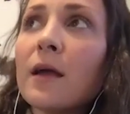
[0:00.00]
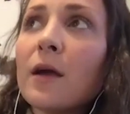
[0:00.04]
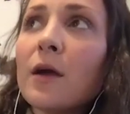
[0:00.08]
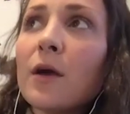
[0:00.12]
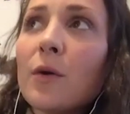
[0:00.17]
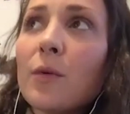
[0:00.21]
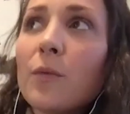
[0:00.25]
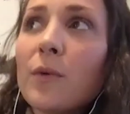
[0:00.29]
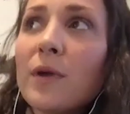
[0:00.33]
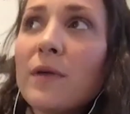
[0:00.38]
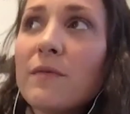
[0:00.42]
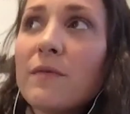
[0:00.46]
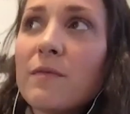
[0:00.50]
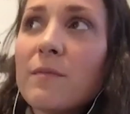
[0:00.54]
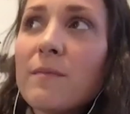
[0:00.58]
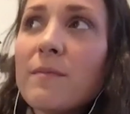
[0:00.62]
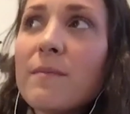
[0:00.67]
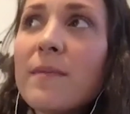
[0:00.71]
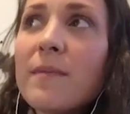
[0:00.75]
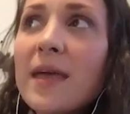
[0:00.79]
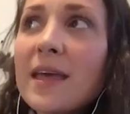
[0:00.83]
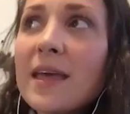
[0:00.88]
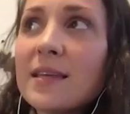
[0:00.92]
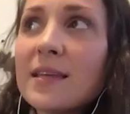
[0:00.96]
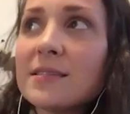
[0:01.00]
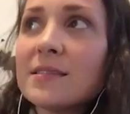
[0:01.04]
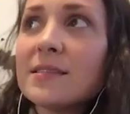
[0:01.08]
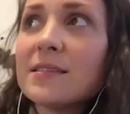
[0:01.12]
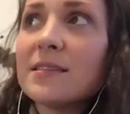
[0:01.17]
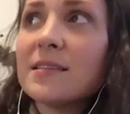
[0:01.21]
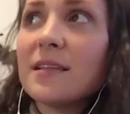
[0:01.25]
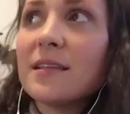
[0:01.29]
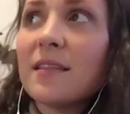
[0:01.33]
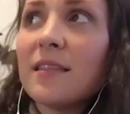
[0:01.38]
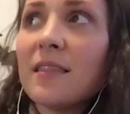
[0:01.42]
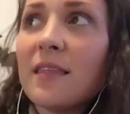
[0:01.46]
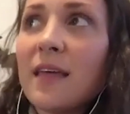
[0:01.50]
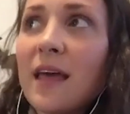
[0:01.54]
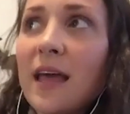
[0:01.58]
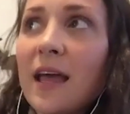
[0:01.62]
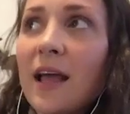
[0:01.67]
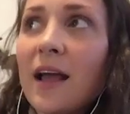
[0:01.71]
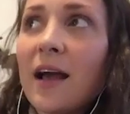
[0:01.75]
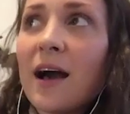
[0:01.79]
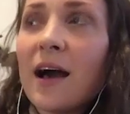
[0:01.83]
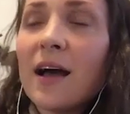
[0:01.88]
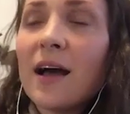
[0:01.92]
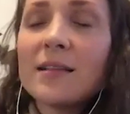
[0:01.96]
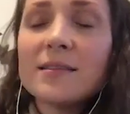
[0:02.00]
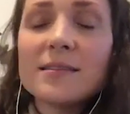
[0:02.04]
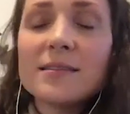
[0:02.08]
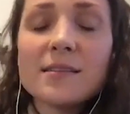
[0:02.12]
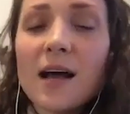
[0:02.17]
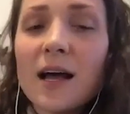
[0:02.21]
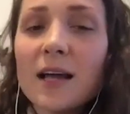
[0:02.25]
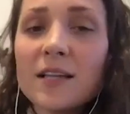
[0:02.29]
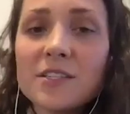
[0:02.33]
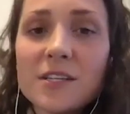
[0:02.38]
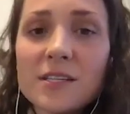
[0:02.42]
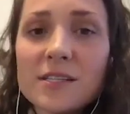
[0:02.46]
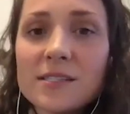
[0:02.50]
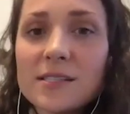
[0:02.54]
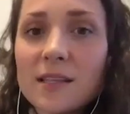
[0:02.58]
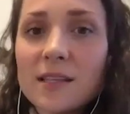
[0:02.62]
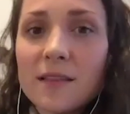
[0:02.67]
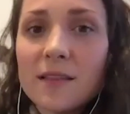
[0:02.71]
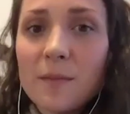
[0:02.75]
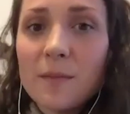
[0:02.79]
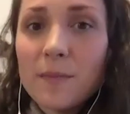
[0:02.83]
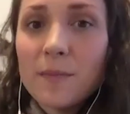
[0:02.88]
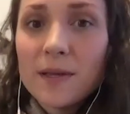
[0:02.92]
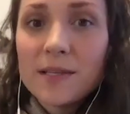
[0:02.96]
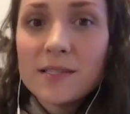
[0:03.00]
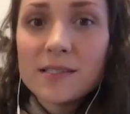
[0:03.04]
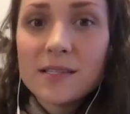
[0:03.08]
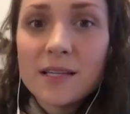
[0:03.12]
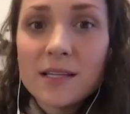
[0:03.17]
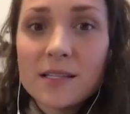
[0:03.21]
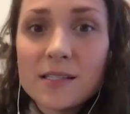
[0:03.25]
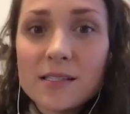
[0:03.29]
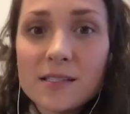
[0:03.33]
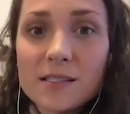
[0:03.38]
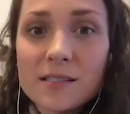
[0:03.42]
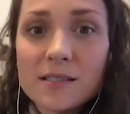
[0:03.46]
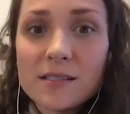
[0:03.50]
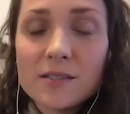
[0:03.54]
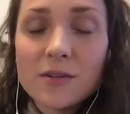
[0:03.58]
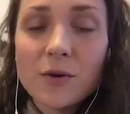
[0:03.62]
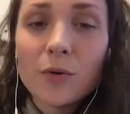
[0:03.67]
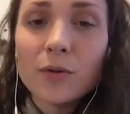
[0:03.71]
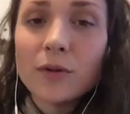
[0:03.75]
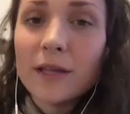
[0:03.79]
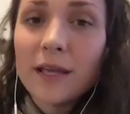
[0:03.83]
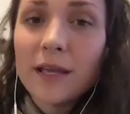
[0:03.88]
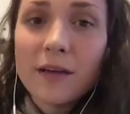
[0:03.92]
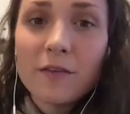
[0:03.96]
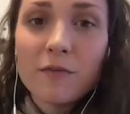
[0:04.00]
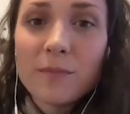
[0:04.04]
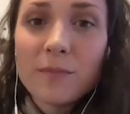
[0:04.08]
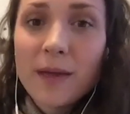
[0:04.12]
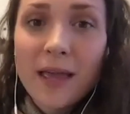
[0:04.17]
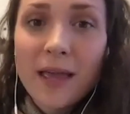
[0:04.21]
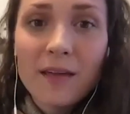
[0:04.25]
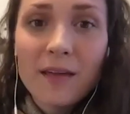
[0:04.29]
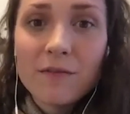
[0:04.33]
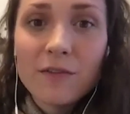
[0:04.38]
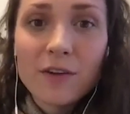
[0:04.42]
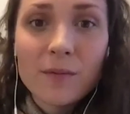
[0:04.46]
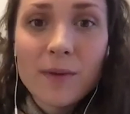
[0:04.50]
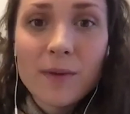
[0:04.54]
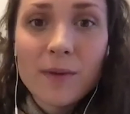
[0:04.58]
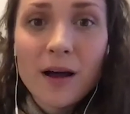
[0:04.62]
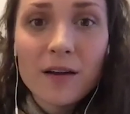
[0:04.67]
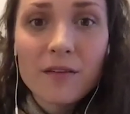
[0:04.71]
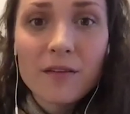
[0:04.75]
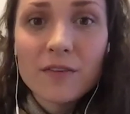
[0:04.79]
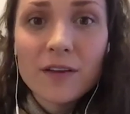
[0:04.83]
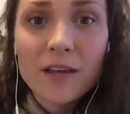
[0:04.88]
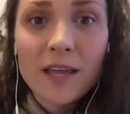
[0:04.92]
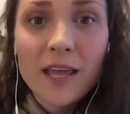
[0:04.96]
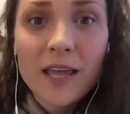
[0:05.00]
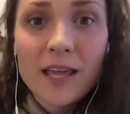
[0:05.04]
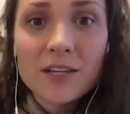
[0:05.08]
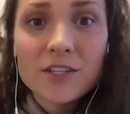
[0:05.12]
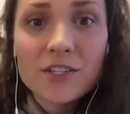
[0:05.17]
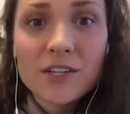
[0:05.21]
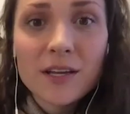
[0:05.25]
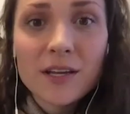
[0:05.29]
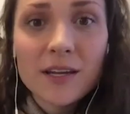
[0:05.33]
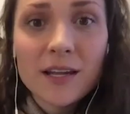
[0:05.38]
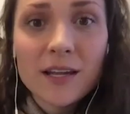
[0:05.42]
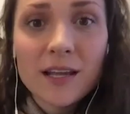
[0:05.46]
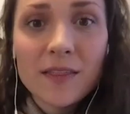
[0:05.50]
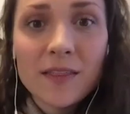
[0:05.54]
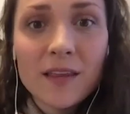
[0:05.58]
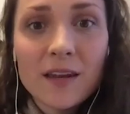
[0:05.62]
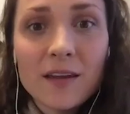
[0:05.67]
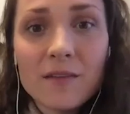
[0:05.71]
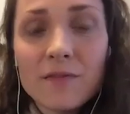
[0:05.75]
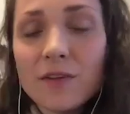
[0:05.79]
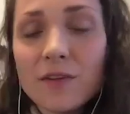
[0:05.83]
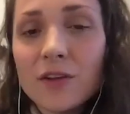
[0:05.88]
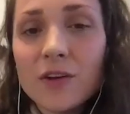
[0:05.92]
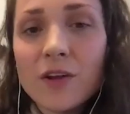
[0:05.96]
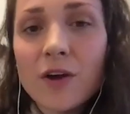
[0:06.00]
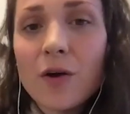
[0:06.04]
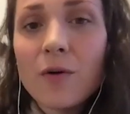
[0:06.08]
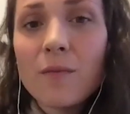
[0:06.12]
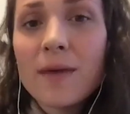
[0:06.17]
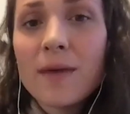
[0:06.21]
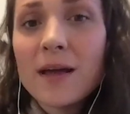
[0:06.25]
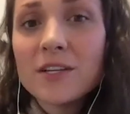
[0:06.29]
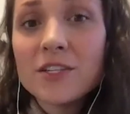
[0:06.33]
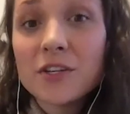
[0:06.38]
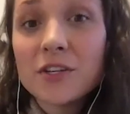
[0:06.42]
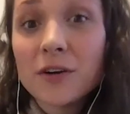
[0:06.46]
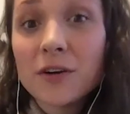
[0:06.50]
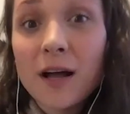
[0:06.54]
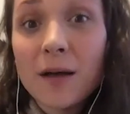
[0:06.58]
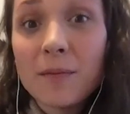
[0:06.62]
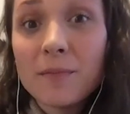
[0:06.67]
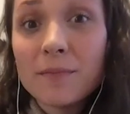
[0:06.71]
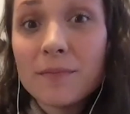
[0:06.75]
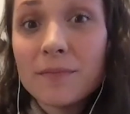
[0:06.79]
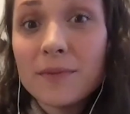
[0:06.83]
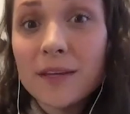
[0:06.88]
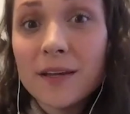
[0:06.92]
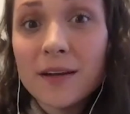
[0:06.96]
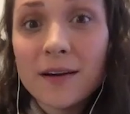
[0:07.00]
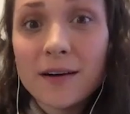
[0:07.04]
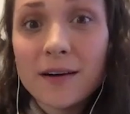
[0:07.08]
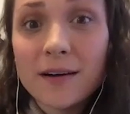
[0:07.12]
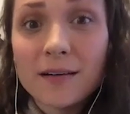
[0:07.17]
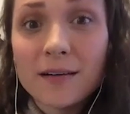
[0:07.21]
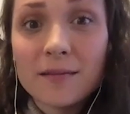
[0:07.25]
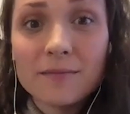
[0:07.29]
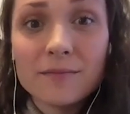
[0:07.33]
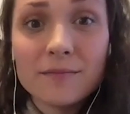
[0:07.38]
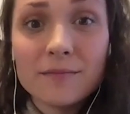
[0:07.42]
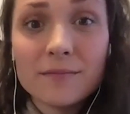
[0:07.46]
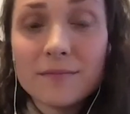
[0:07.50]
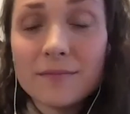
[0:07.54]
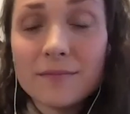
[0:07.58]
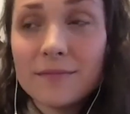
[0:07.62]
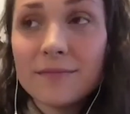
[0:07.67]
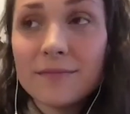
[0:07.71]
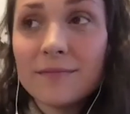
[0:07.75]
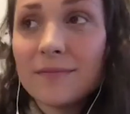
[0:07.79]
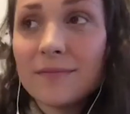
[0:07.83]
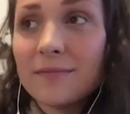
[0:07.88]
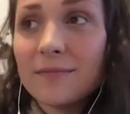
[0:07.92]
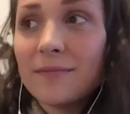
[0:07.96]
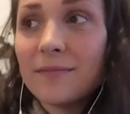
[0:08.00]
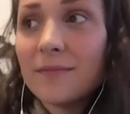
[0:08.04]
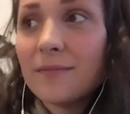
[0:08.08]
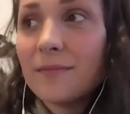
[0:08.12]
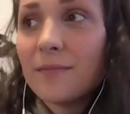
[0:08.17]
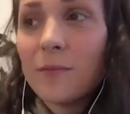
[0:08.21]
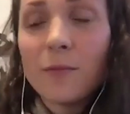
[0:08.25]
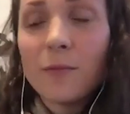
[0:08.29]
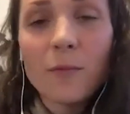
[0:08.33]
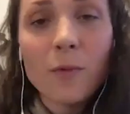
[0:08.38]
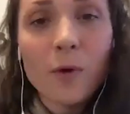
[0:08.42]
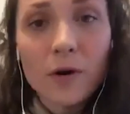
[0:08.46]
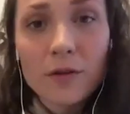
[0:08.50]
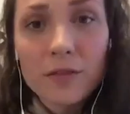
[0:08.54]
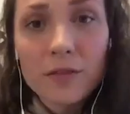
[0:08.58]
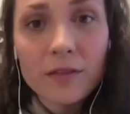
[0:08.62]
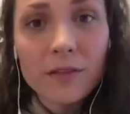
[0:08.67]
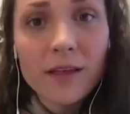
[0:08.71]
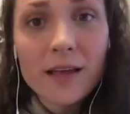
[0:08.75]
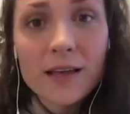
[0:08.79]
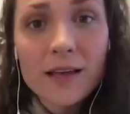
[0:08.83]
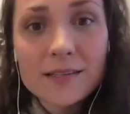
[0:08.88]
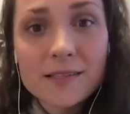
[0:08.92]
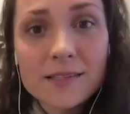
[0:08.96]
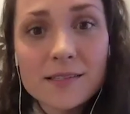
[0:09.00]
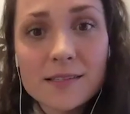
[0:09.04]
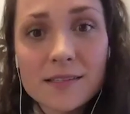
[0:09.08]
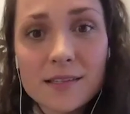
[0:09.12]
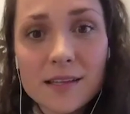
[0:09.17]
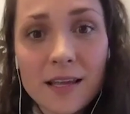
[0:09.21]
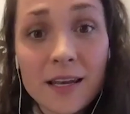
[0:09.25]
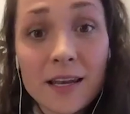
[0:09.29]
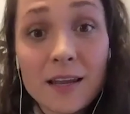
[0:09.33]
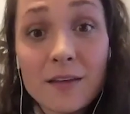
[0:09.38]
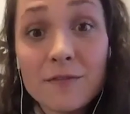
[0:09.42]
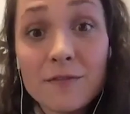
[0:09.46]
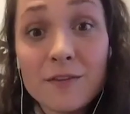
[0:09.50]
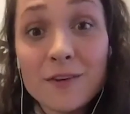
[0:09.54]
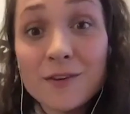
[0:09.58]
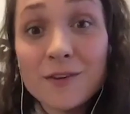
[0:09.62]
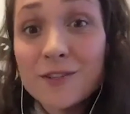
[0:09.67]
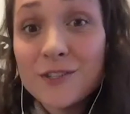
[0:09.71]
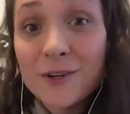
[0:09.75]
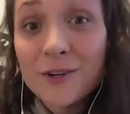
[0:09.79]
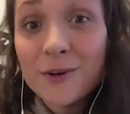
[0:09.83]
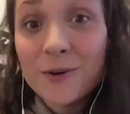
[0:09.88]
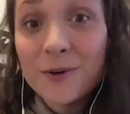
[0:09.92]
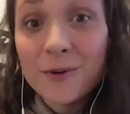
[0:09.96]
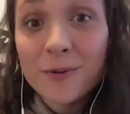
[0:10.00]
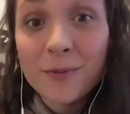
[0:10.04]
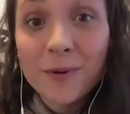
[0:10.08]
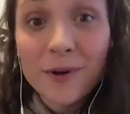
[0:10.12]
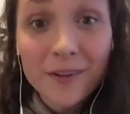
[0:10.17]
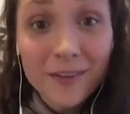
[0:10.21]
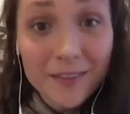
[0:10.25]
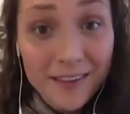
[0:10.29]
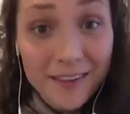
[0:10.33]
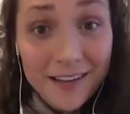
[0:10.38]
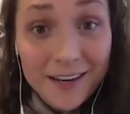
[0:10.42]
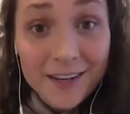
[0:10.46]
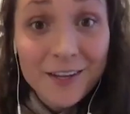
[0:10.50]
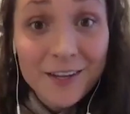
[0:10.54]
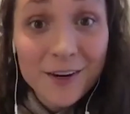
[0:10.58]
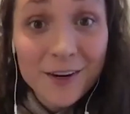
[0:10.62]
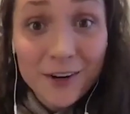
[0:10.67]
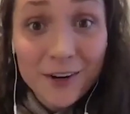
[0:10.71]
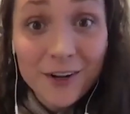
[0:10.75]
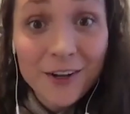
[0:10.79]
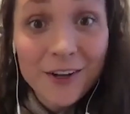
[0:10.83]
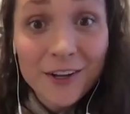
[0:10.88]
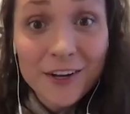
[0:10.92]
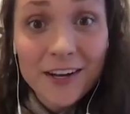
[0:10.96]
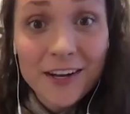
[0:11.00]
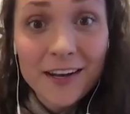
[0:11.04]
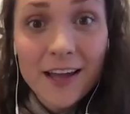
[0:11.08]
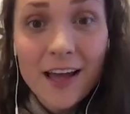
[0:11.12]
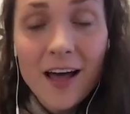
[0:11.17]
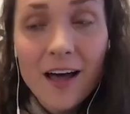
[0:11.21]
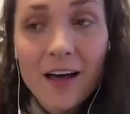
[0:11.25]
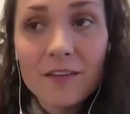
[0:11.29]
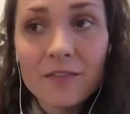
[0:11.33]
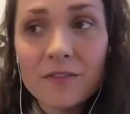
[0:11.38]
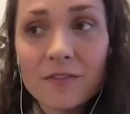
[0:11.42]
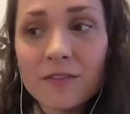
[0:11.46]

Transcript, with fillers: we've missed that God's not just in the business solely of behavior modification, and that mm-hmm. if you don't measure up, you're worthless. And if you do, well, then you're good enough.